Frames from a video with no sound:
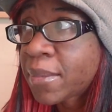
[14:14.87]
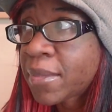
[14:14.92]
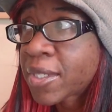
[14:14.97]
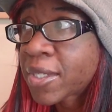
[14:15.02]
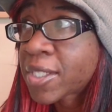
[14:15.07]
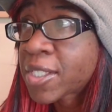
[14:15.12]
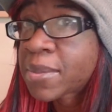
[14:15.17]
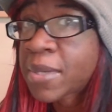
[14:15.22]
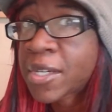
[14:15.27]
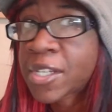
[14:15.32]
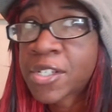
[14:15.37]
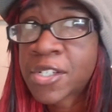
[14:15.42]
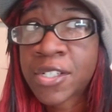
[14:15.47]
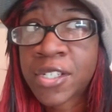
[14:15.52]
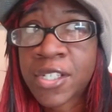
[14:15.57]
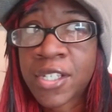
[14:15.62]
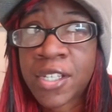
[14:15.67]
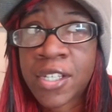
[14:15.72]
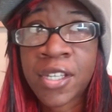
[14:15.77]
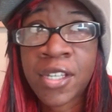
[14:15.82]

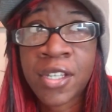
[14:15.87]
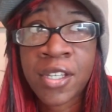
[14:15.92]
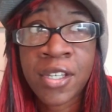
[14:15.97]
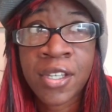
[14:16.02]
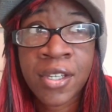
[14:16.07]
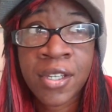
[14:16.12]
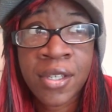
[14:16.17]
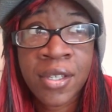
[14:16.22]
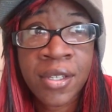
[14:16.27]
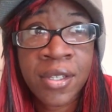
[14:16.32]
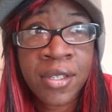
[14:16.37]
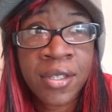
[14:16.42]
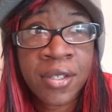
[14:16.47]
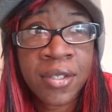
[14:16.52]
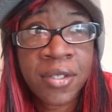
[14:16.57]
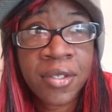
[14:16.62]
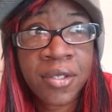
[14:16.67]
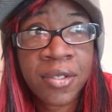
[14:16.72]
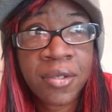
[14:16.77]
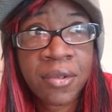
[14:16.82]
especially
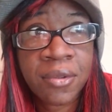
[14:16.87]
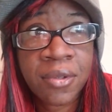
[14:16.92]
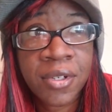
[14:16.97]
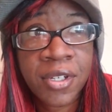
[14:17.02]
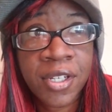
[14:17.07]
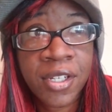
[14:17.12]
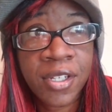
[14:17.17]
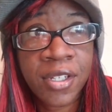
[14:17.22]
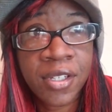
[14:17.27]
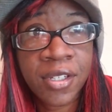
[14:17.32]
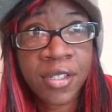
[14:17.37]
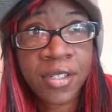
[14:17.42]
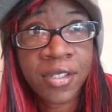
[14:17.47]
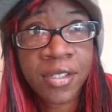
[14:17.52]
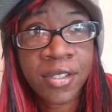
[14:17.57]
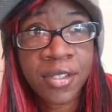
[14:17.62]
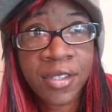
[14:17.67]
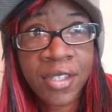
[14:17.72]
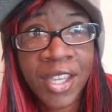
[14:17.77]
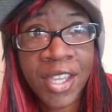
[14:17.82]
during
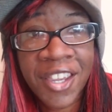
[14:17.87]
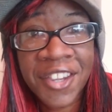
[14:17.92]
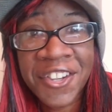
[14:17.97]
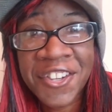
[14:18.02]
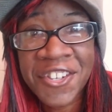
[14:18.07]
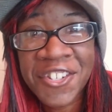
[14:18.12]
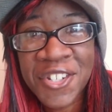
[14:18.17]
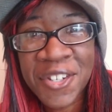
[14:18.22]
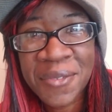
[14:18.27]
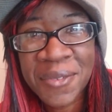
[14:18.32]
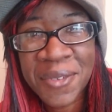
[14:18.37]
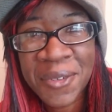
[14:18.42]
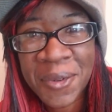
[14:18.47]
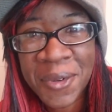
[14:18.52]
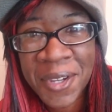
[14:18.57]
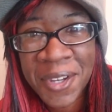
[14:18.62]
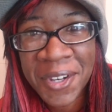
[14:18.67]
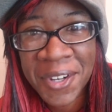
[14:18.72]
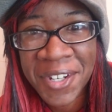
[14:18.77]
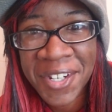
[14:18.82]
the age of
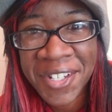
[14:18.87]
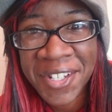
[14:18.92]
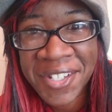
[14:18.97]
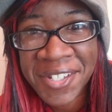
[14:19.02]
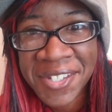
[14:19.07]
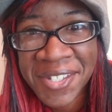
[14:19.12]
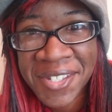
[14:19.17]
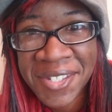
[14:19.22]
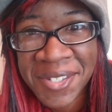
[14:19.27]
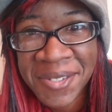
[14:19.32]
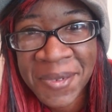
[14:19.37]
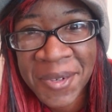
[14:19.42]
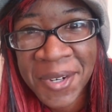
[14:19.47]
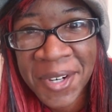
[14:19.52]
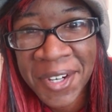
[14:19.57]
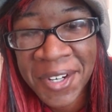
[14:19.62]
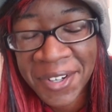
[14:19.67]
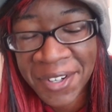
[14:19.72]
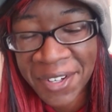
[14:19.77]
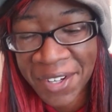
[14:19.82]
Aquarius,
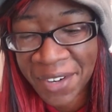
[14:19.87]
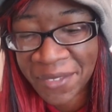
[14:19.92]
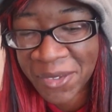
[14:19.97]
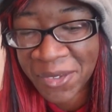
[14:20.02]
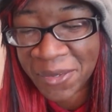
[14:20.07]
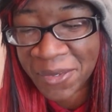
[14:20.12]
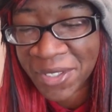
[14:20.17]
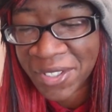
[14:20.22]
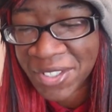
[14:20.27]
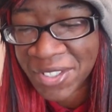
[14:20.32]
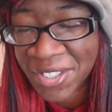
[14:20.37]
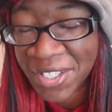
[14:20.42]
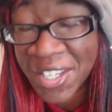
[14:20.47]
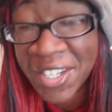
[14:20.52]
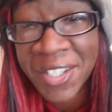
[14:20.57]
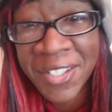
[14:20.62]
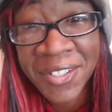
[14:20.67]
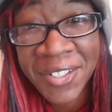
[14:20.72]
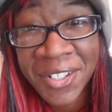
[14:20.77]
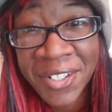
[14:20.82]
where everyone is
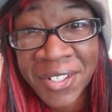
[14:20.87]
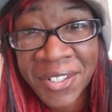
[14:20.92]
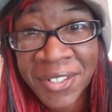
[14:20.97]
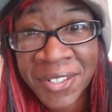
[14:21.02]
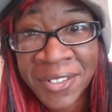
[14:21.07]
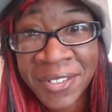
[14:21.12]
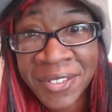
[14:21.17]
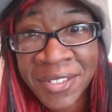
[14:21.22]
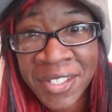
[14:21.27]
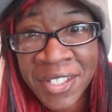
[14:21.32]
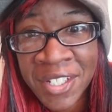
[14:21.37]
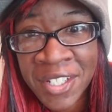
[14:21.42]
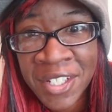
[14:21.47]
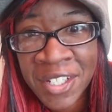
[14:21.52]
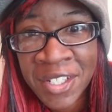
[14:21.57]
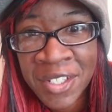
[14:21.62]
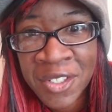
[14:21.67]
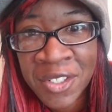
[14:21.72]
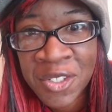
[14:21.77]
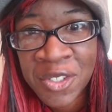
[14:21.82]
getting called
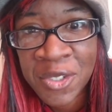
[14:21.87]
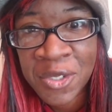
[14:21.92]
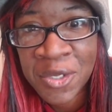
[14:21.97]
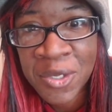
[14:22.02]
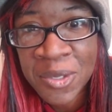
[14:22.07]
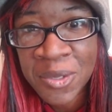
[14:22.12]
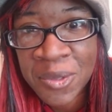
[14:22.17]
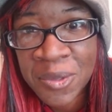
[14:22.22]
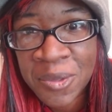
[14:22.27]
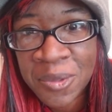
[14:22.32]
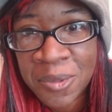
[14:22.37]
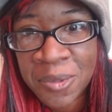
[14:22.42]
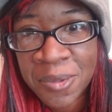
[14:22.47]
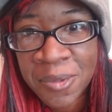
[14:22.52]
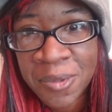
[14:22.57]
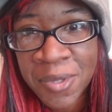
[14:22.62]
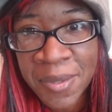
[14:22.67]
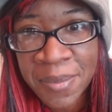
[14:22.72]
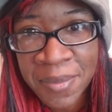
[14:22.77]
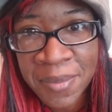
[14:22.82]
to
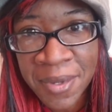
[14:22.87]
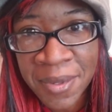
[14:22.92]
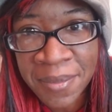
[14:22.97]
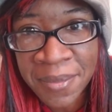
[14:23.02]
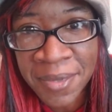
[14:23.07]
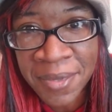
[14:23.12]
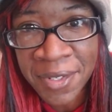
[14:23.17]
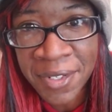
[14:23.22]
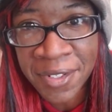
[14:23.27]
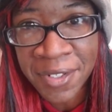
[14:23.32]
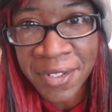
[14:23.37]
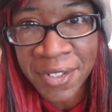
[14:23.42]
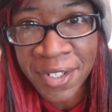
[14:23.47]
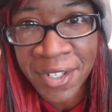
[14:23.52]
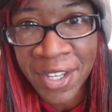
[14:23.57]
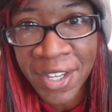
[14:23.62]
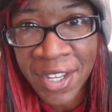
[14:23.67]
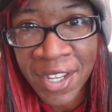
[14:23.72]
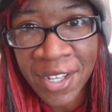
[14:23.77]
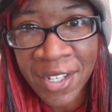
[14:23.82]
remember
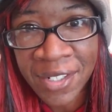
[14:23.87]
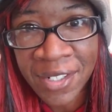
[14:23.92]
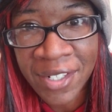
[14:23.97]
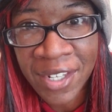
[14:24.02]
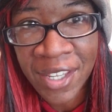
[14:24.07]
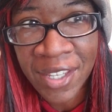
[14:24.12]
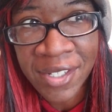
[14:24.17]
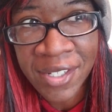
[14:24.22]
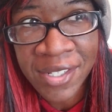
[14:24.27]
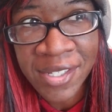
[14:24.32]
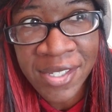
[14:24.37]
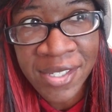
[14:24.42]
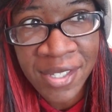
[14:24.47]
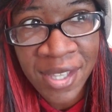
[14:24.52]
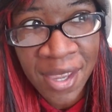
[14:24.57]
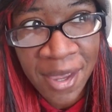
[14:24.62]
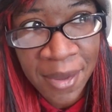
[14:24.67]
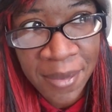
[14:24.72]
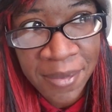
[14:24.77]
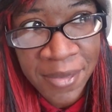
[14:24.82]
and
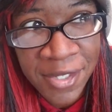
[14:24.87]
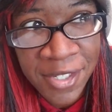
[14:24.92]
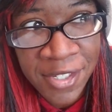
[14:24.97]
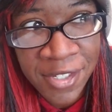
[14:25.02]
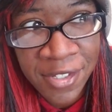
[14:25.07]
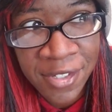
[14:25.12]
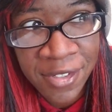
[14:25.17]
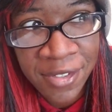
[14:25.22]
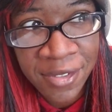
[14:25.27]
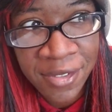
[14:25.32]
accept